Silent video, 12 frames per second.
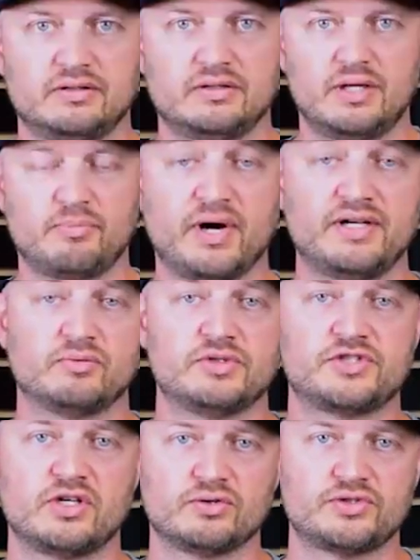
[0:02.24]
I'm Brandon with
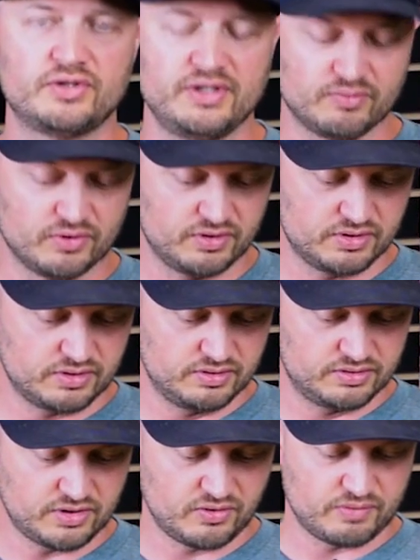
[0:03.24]
Sherrilltree and we're going to
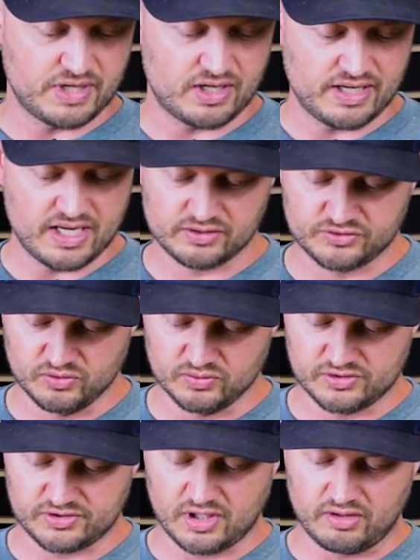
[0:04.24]
talk about how to
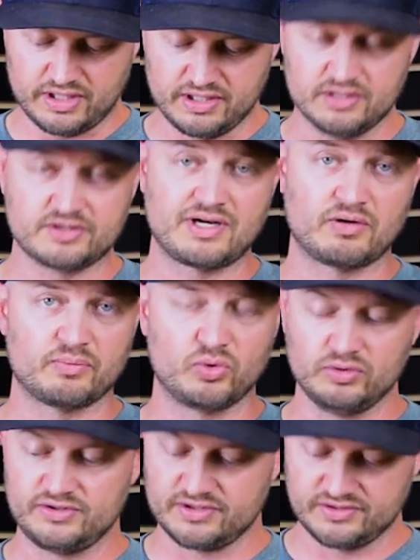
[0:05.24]
install a hitch climber
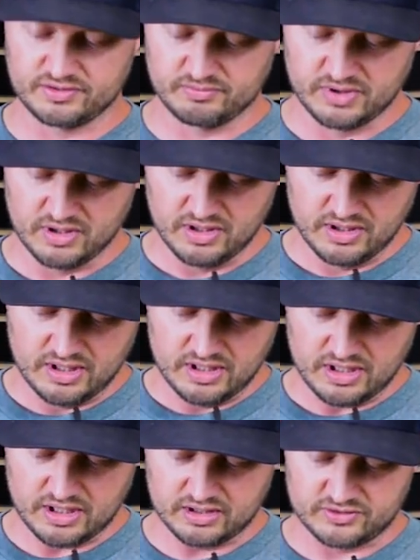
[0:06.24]
pulley system.
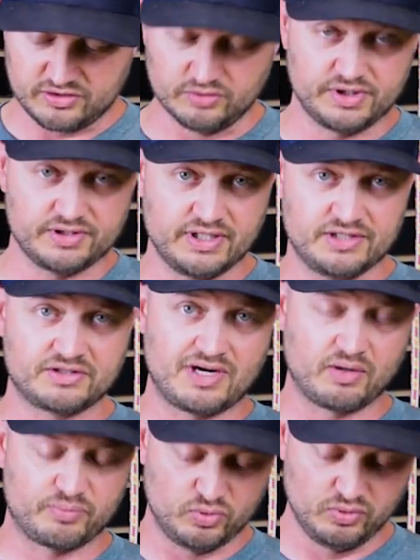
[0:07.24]
Uh, so you'll need the hitch
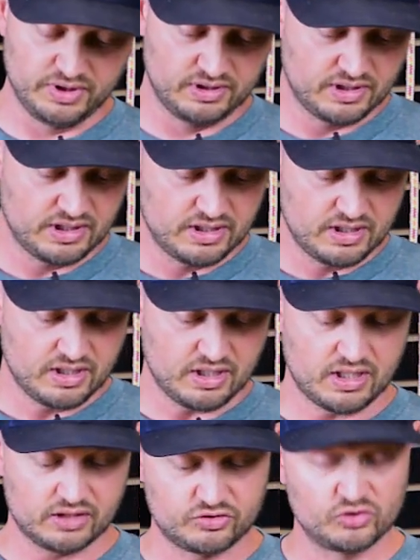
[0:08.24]
climber pulley,
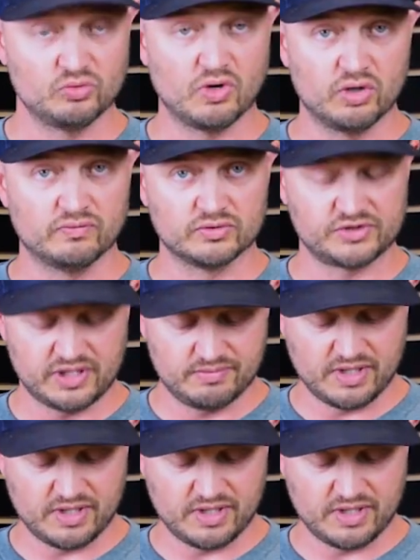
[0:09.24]
uh, two oval shaped